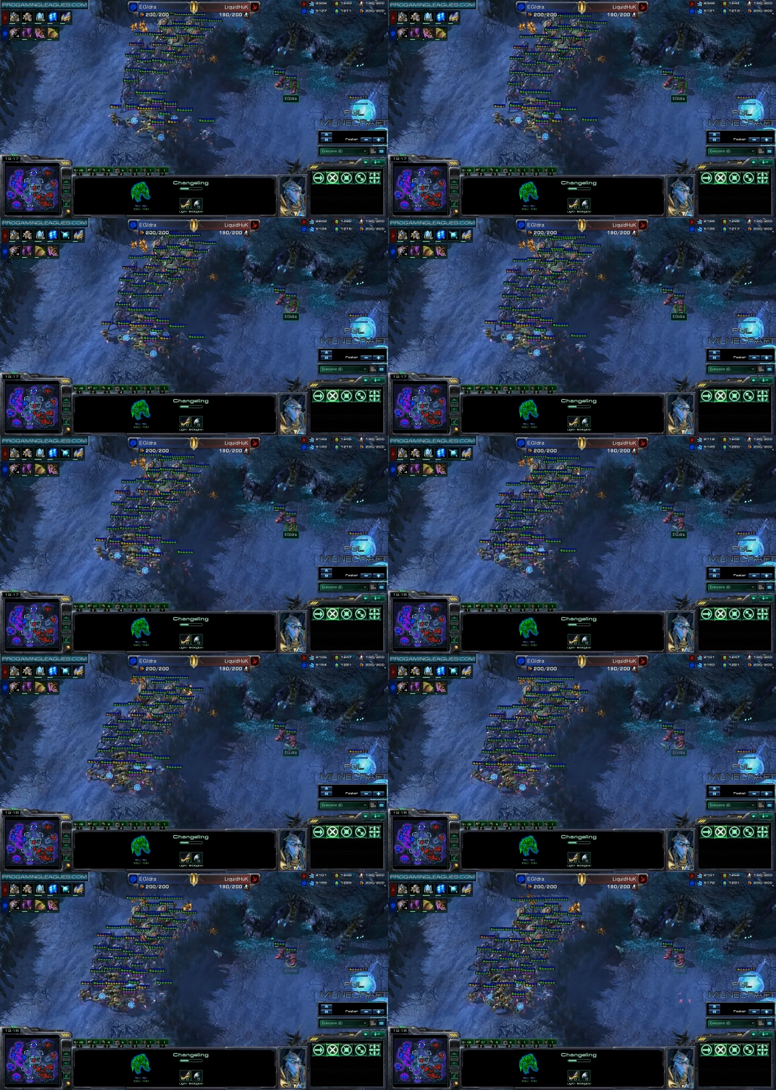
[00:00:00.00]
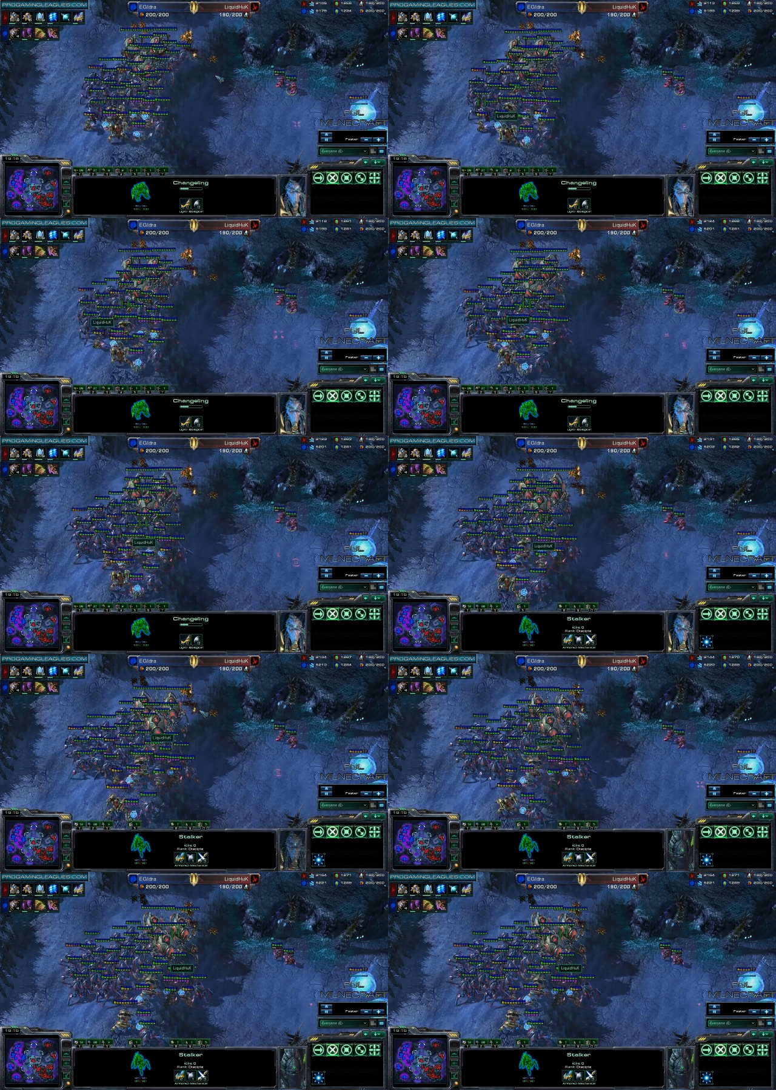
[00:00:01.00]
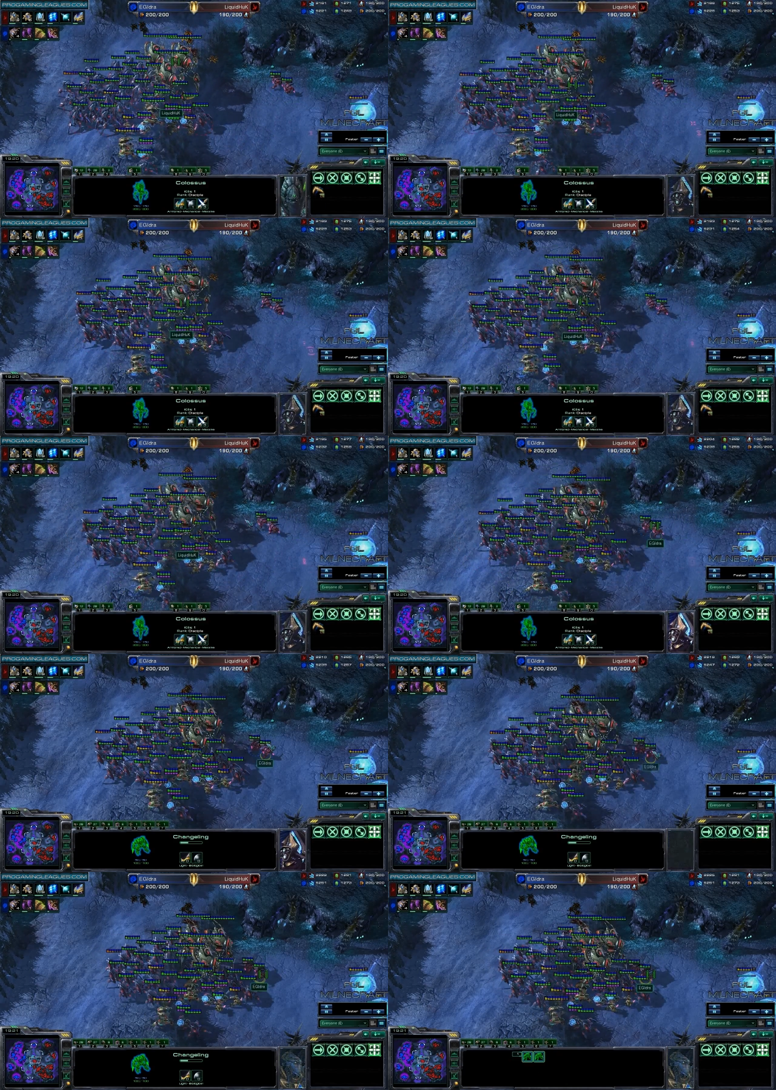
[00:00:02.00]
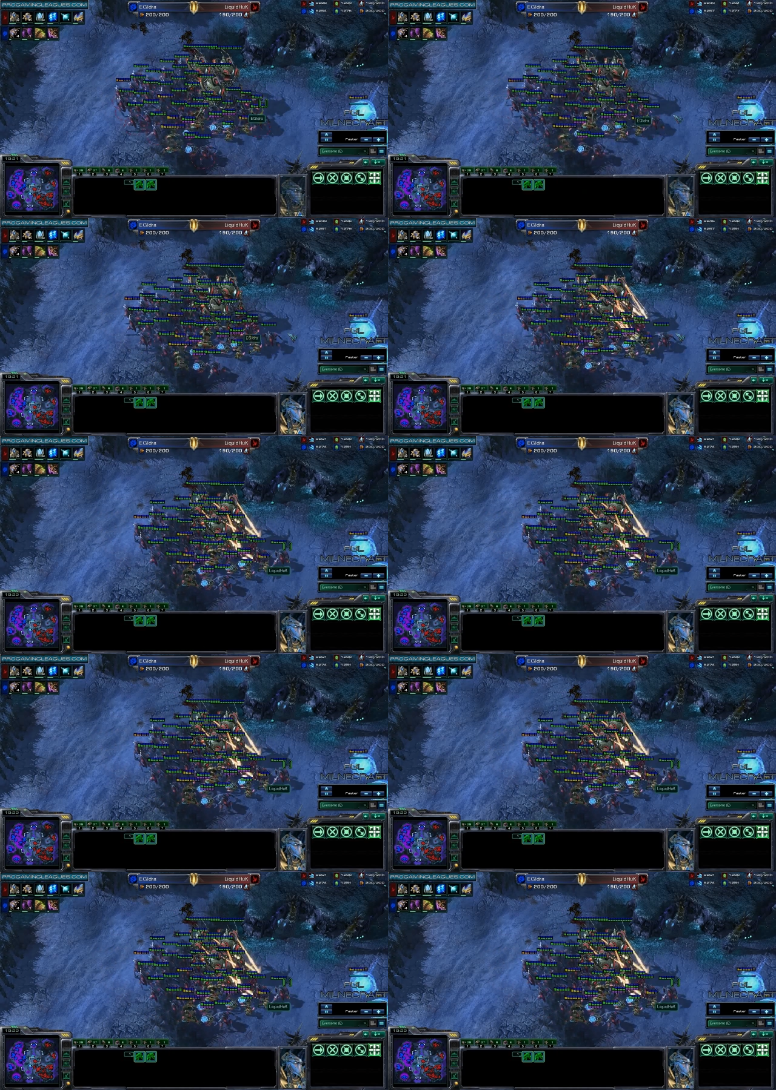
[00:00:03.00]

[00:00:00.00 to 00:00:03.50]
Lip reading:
Nobody's mouth can be seen.